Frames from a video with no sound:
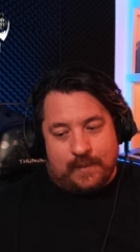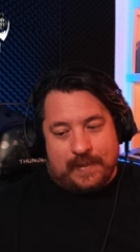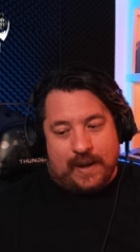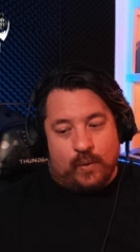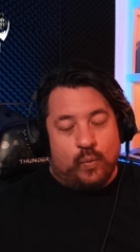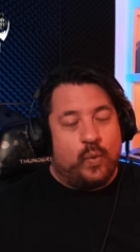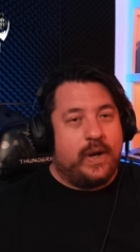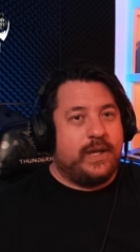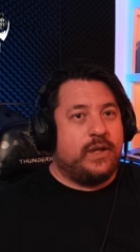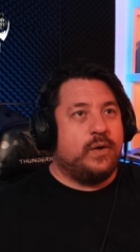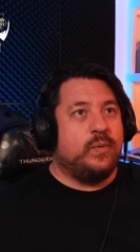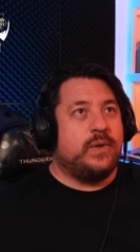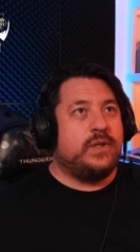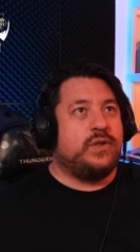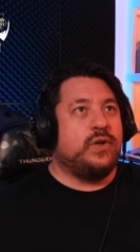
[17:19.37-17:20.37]
about what
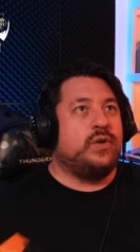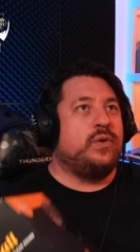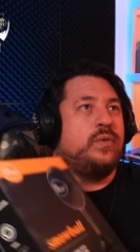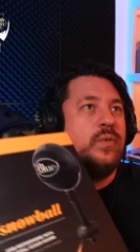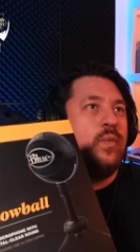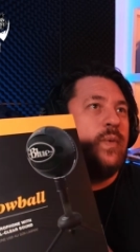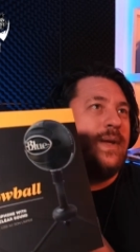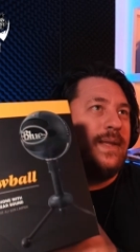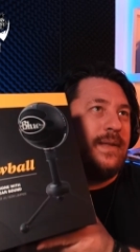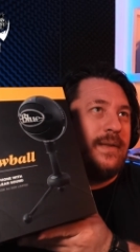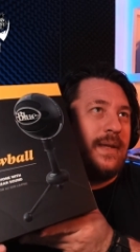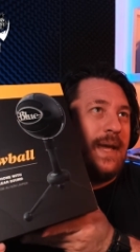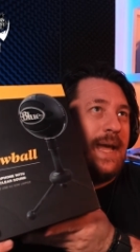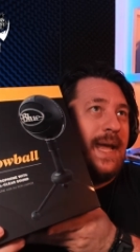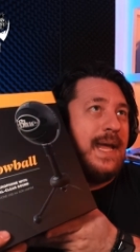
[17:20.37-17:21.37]
you would do
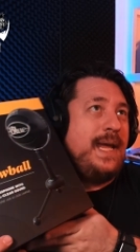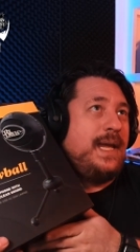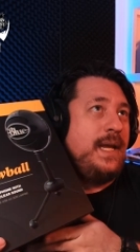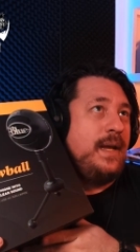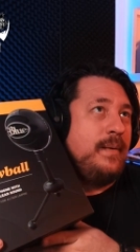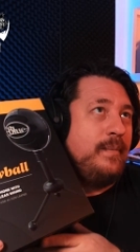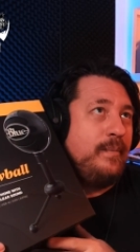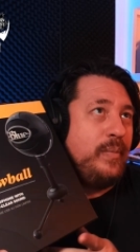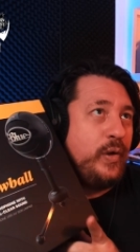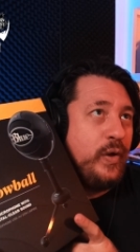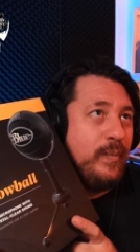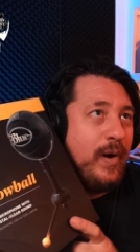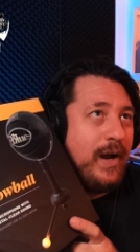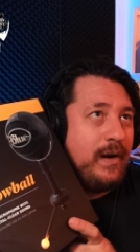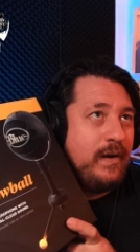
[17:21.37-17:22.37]
with a
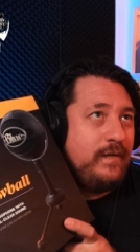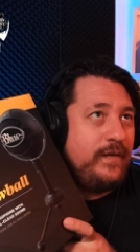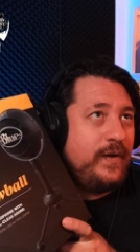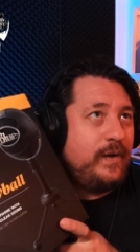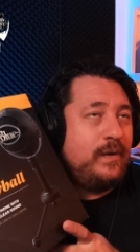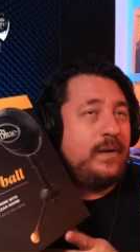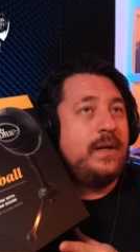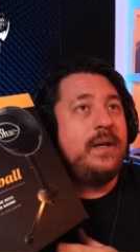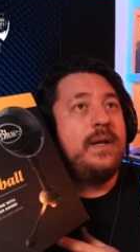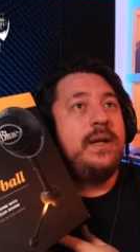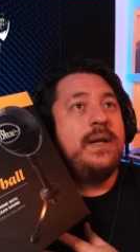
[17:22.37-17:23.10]
blue microphone